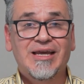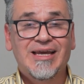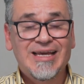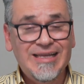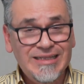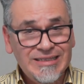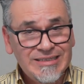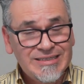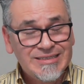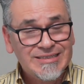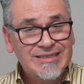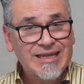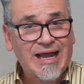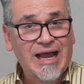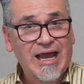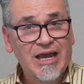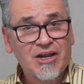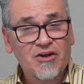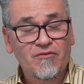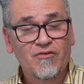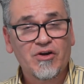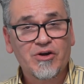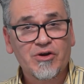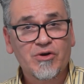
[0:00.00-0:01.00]

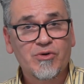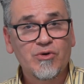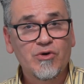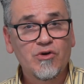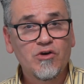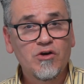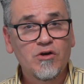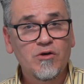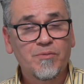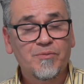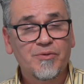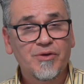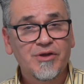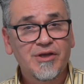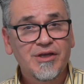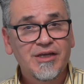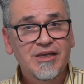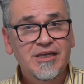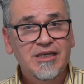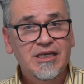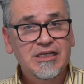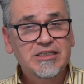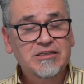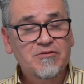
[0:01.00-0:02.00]
Inside of our group,
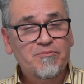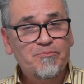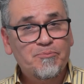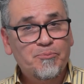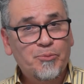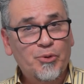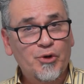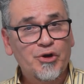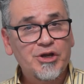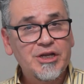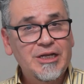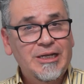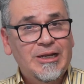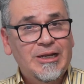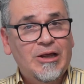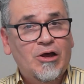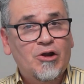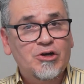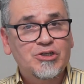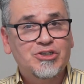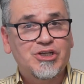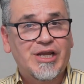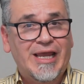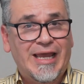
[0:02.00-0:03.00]
it's a pretty
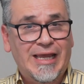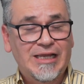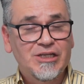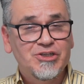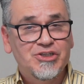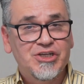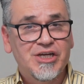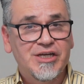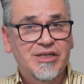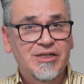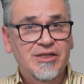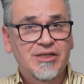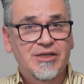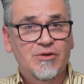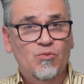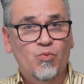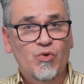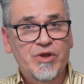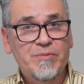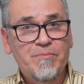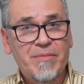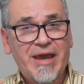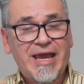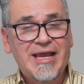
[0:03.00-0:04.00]
large engine.
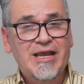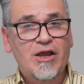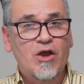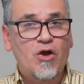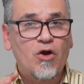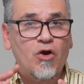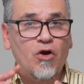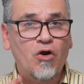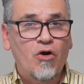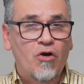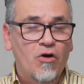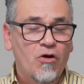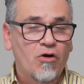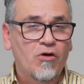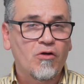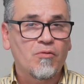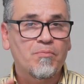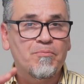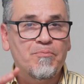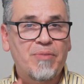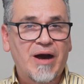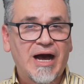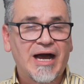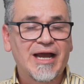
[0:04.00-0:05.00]
We make all
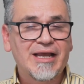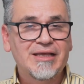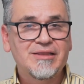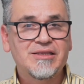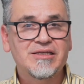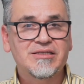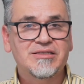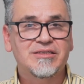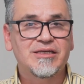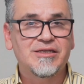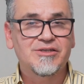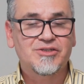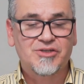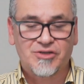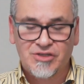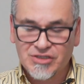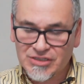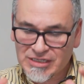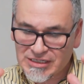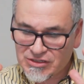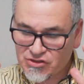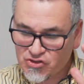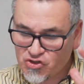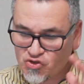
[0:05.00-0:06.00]
buying decisions
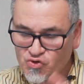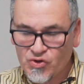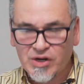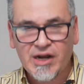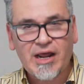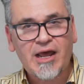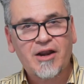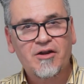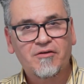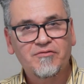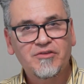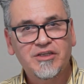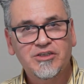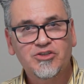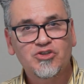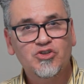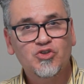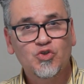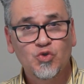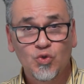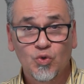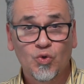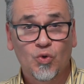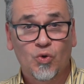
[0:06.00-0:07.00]
straight out of this
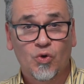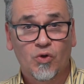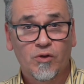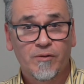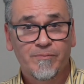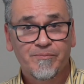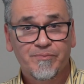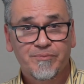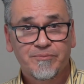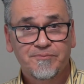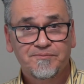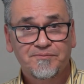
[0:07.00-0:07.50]
tool.